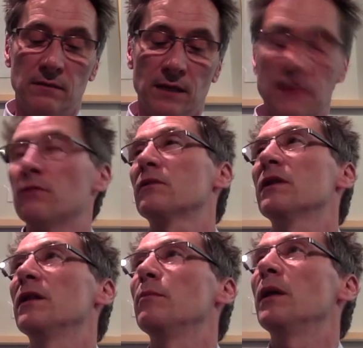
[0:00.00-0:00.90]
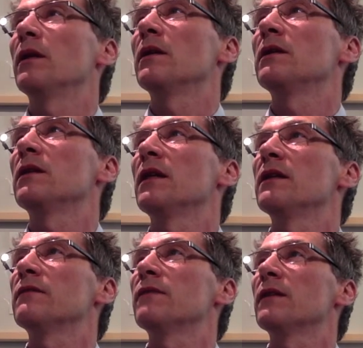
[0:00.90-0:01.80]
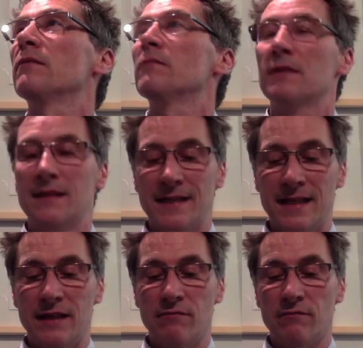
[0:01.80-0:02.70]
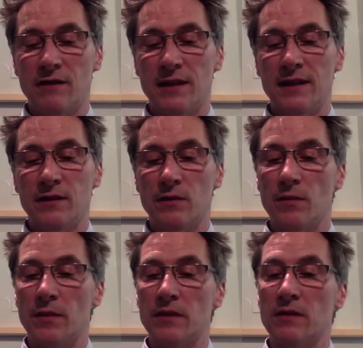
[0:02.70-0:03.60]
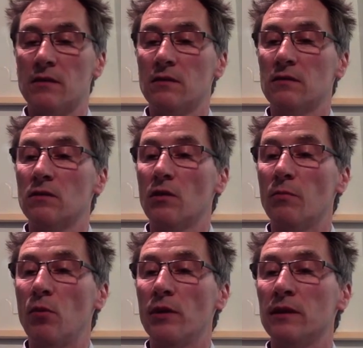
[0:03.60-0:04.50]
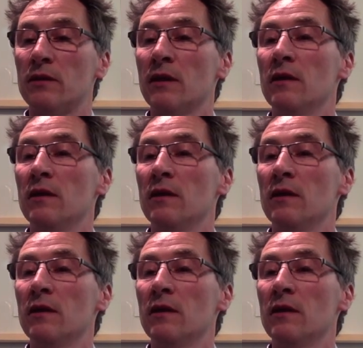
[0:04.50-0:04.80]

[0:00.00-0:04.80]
As you'll see in a minute, is for getting right into it because it's got a point.